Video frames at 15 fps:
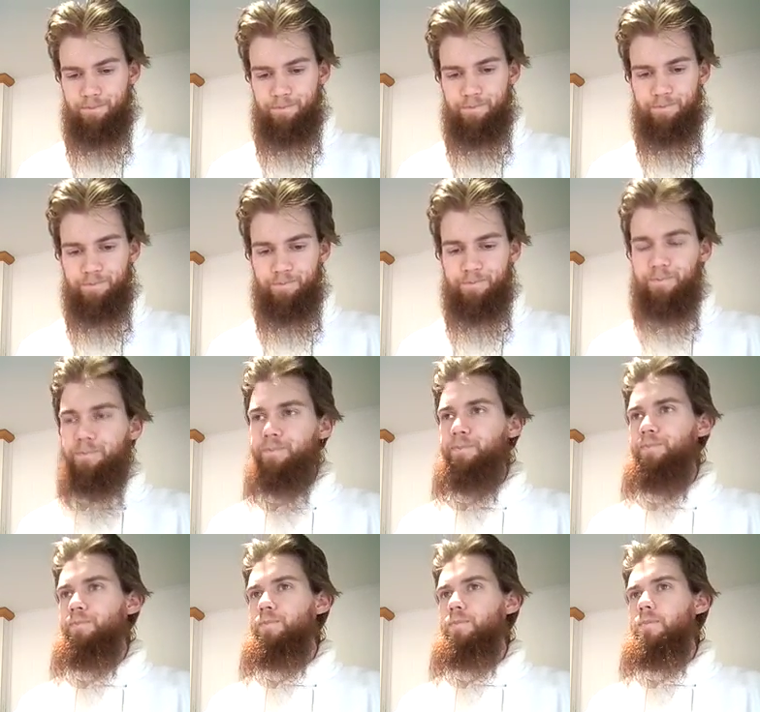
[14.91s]

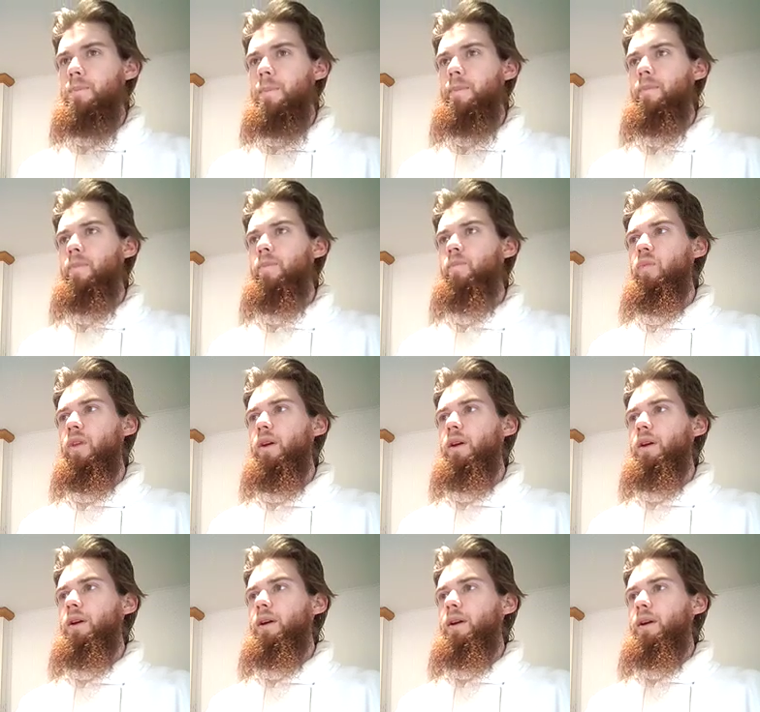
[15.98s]

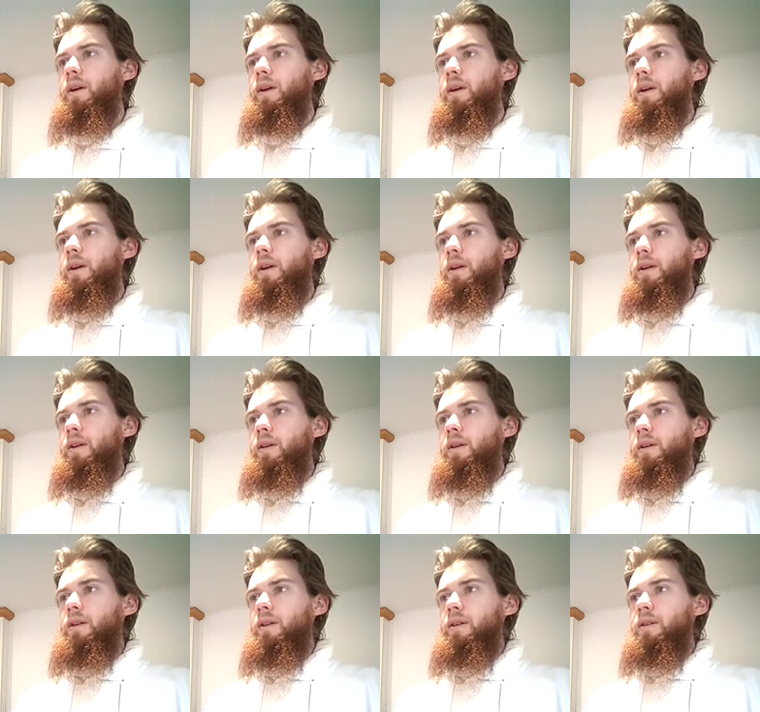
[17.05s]

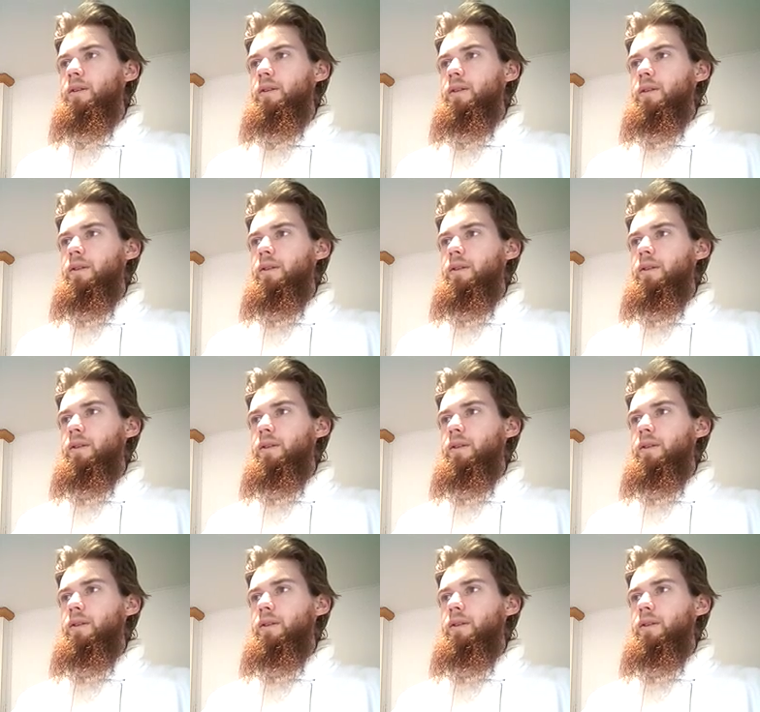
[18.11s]
[no speech]